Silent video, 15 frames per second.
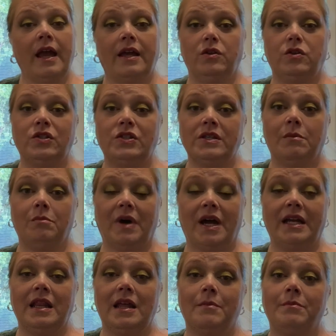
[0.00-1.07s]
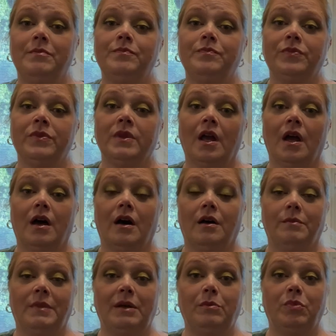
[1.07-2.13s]
And you just combine them
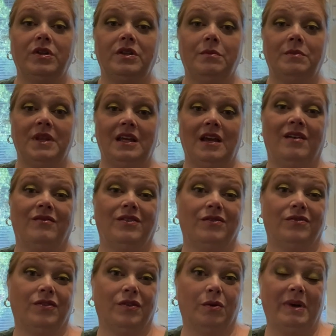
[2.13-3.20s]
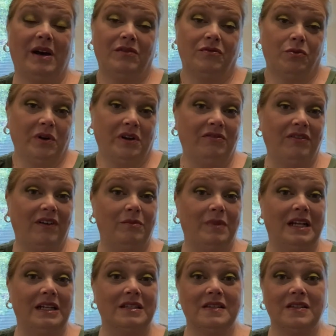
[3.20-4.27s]
and put them in the oven for about 45
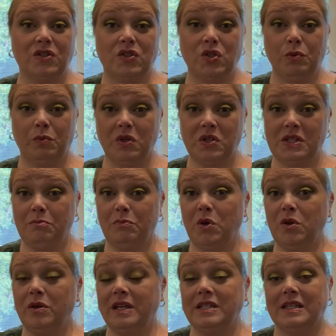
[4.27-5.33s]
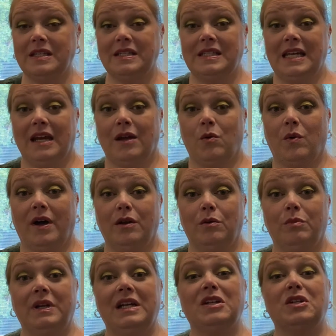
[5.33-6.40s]
minutes. It's super simple. It does take a while,
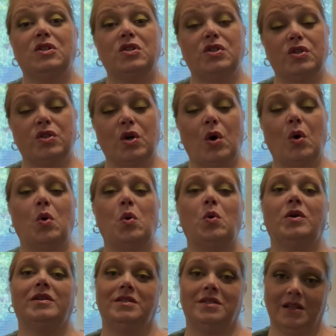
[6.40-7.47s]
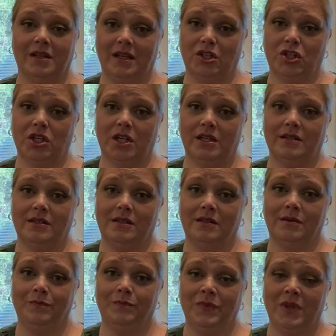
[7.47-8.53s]
but it is so delicious.
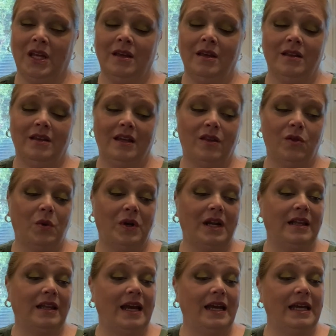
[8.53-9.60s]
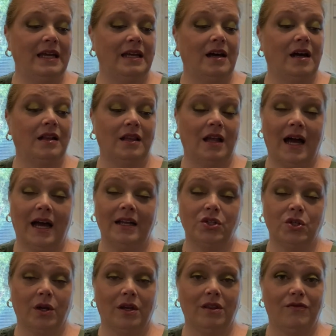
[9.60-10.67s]
The other one I like a lot
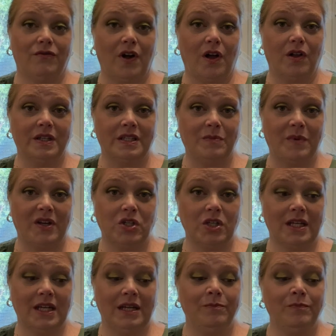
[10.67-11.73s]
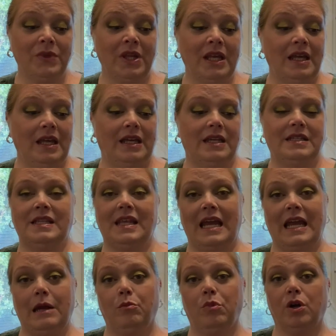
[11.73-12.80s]
during the fall especially is the
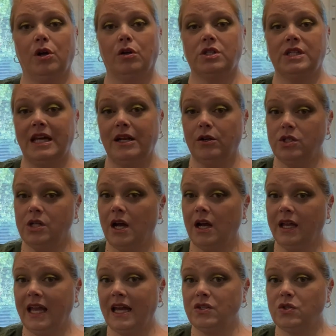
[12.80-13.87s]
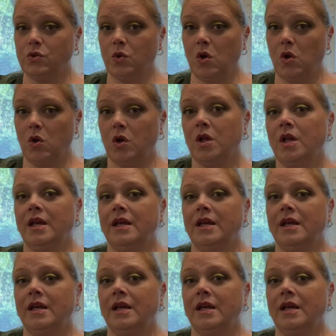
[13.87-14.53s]
hamburger tater tot casserole.